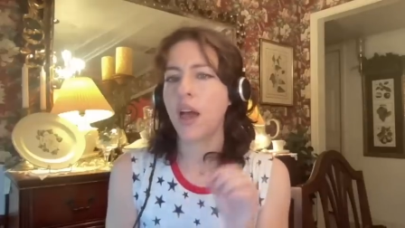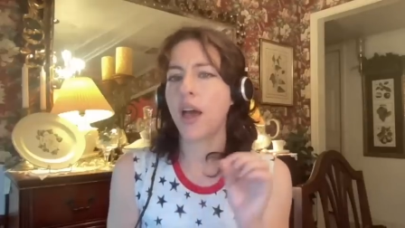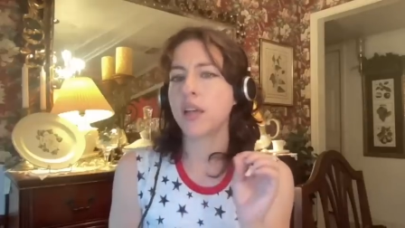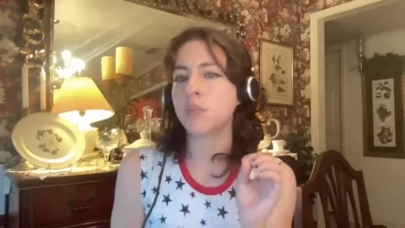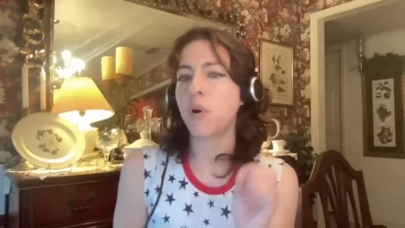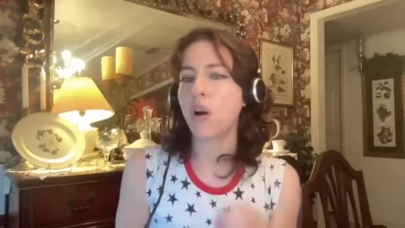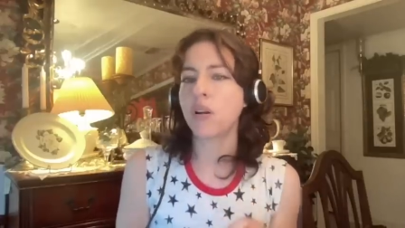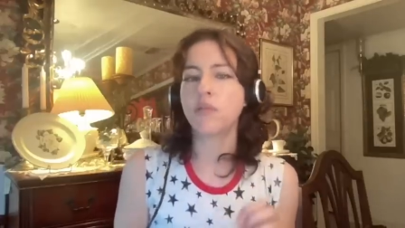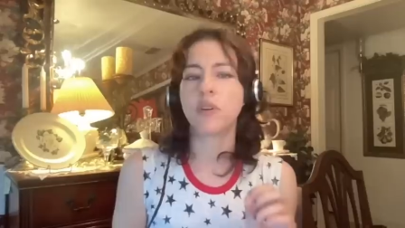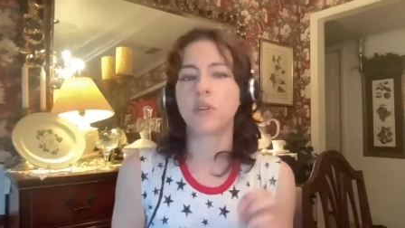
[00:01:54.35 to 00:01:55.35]
As
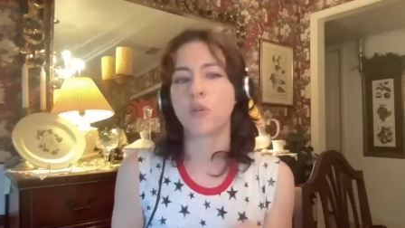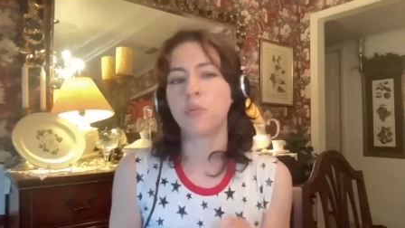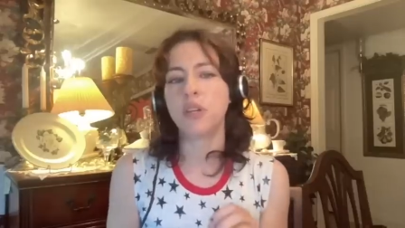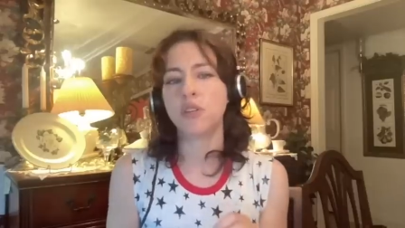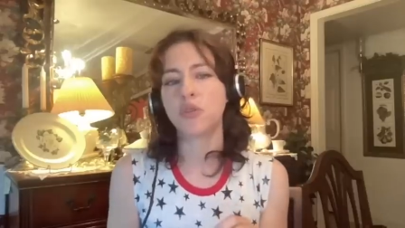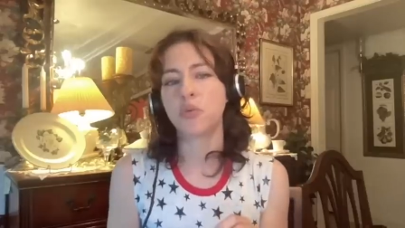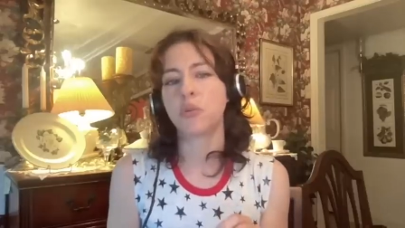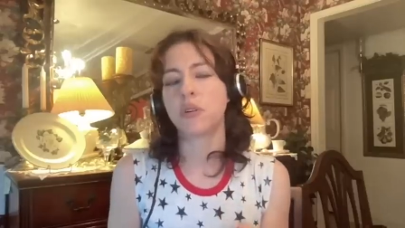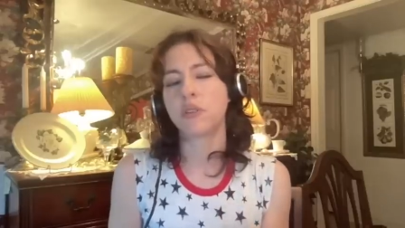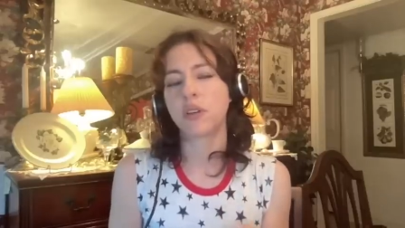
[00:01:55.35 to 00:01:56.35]
part of their European
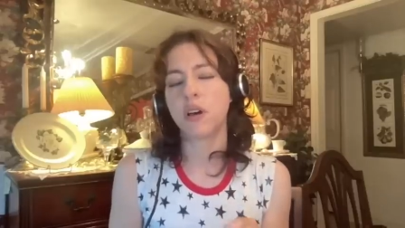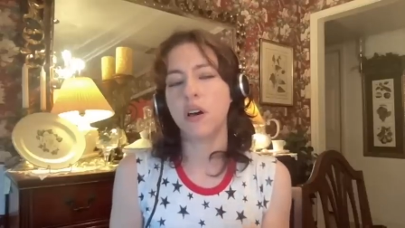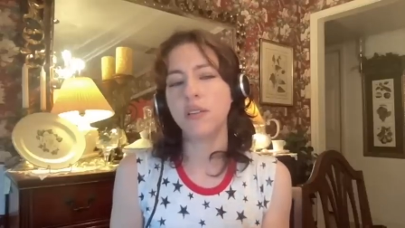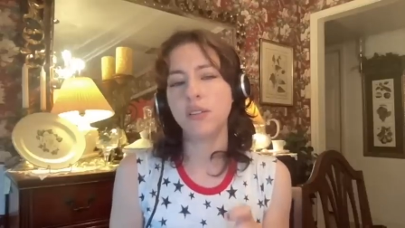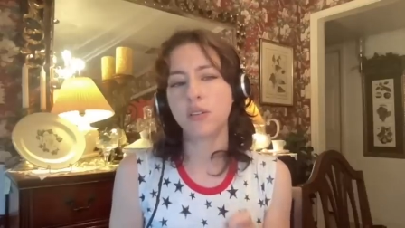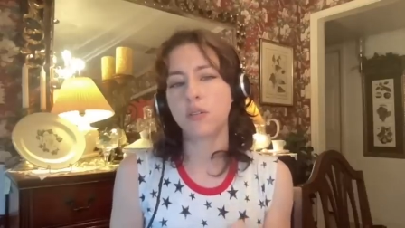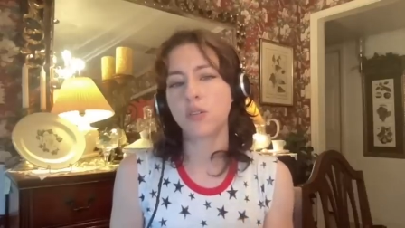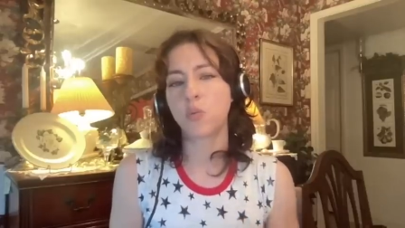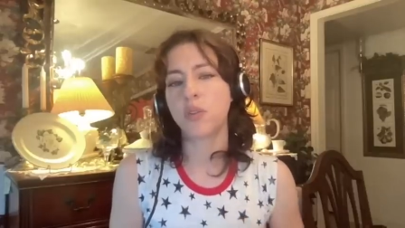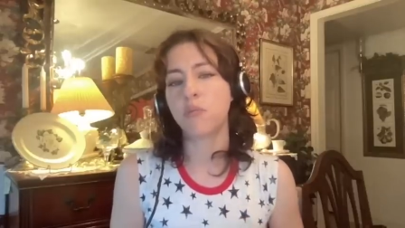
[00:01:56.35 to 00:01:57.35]
tour, the
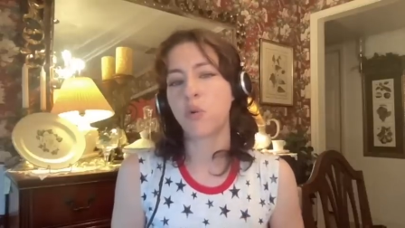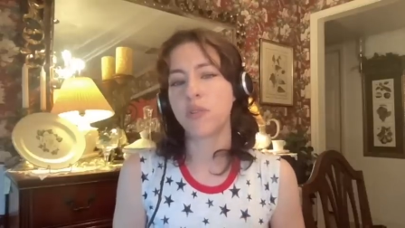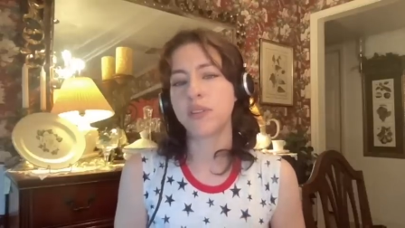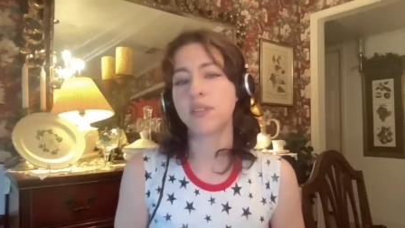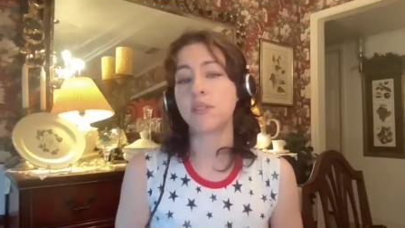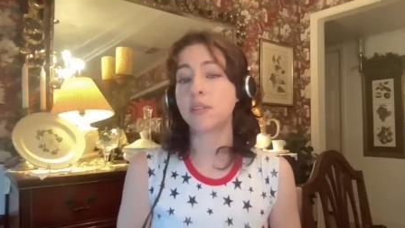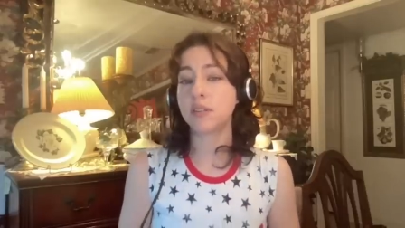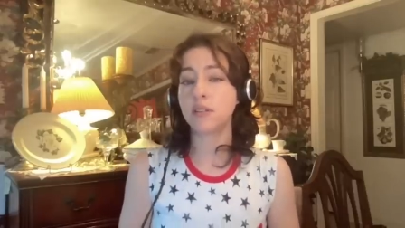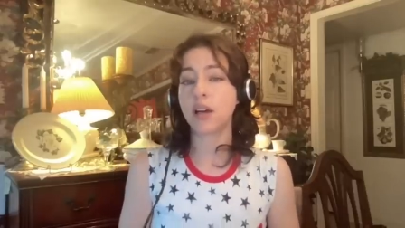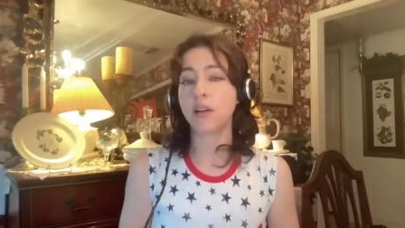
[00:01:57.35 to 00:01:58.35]
concerts with more than
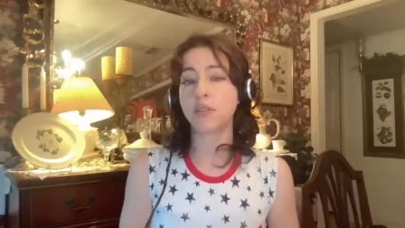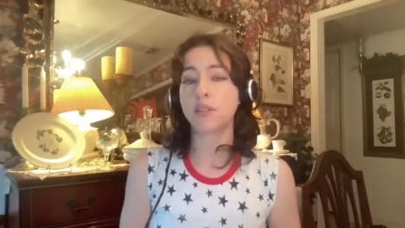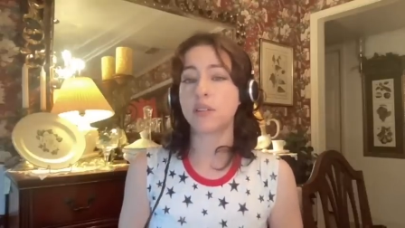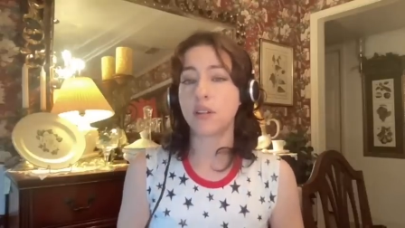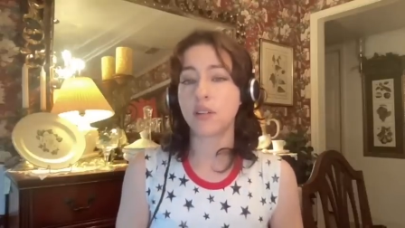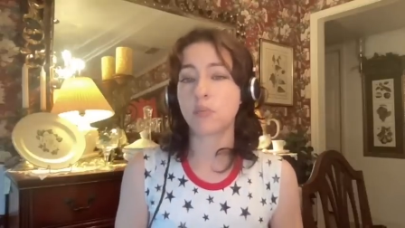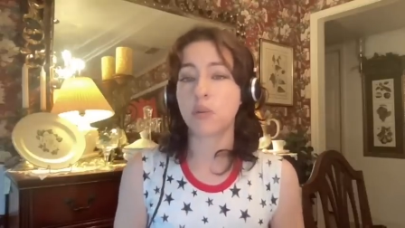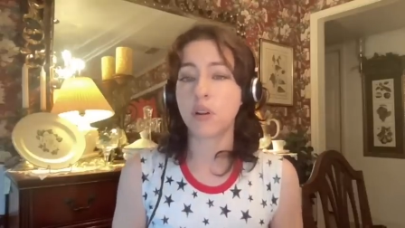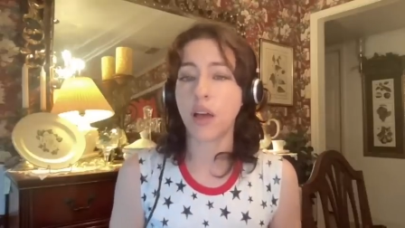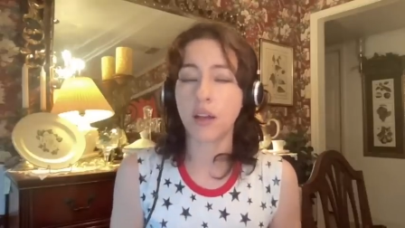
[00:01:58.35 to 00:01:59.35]
60,000 tickets
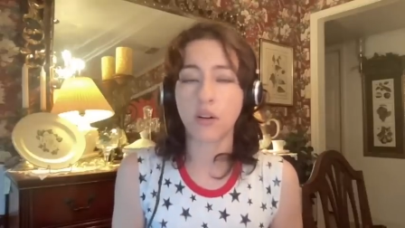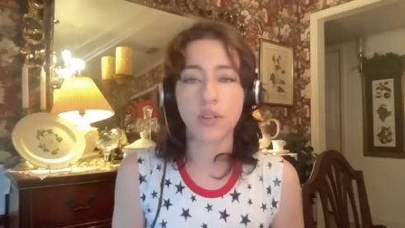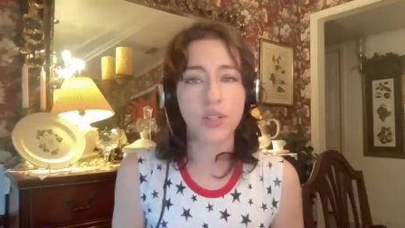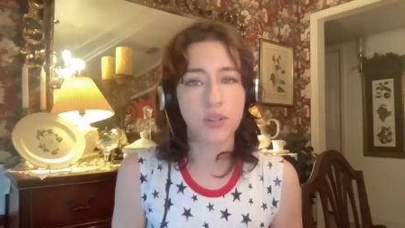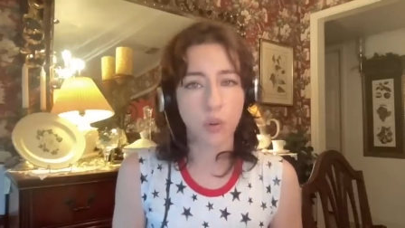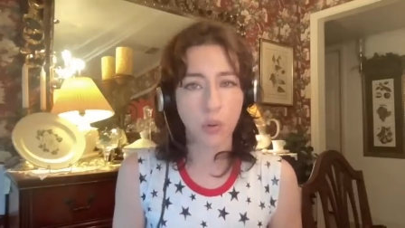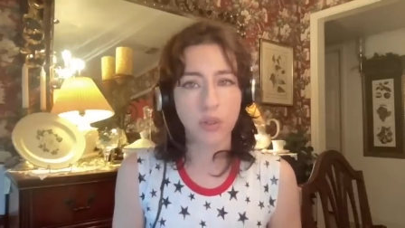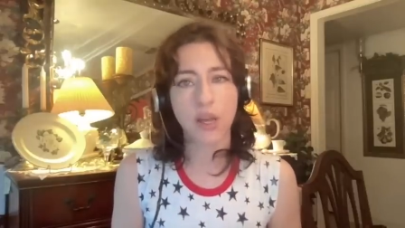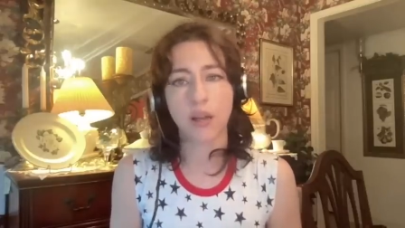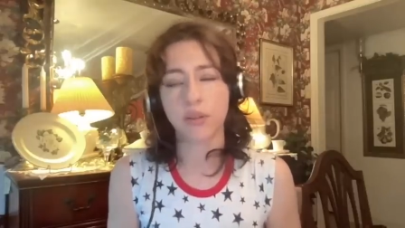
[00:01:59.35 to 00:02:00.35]
per night are
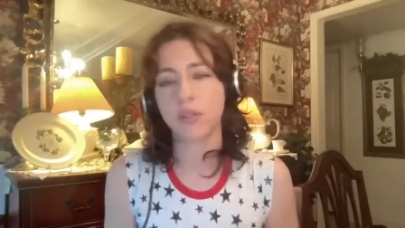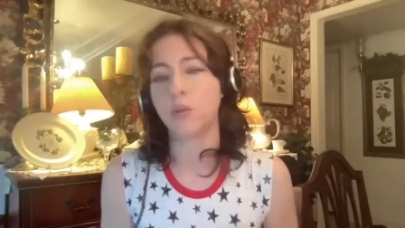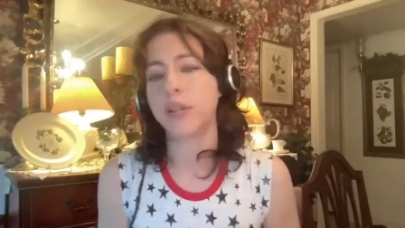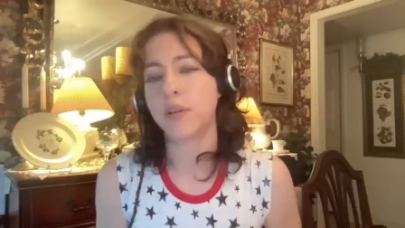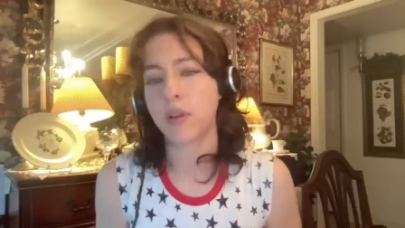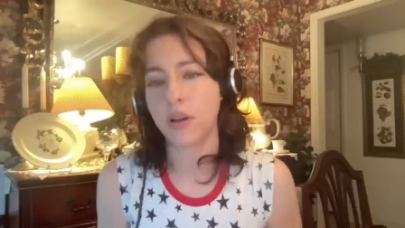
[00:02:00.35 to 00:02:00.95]
sold out, sold out